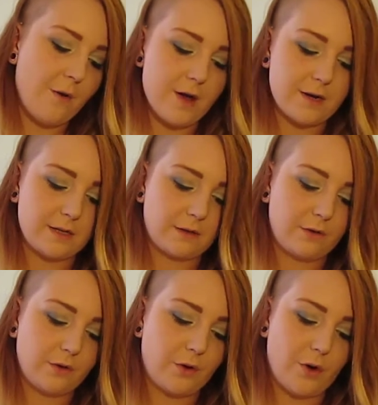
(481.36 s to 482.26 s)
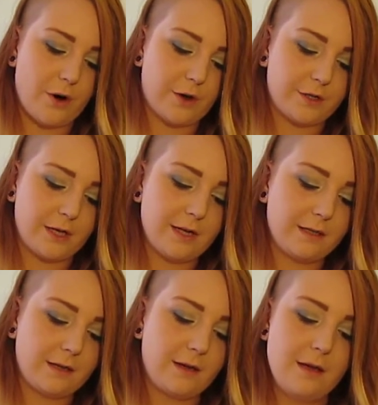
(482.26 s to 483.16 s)
one. It's gorgeous.
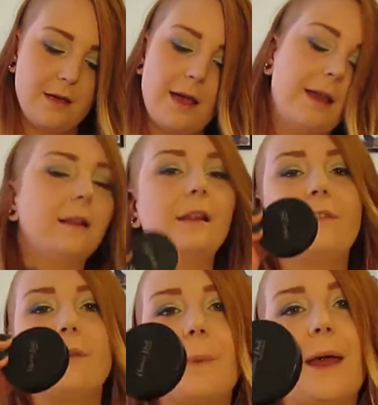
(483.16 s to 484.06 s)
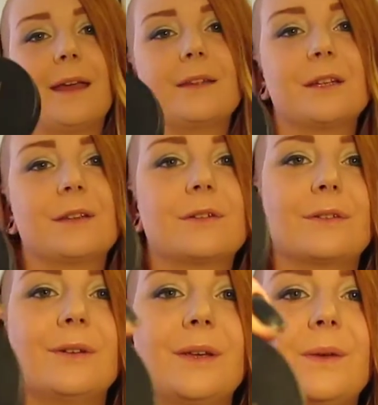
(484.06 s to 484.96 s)
And I love the packaging. They're
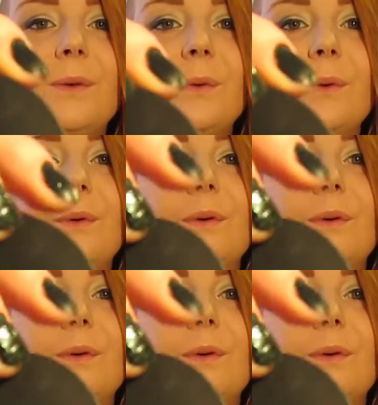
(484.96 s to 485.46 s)
so cute.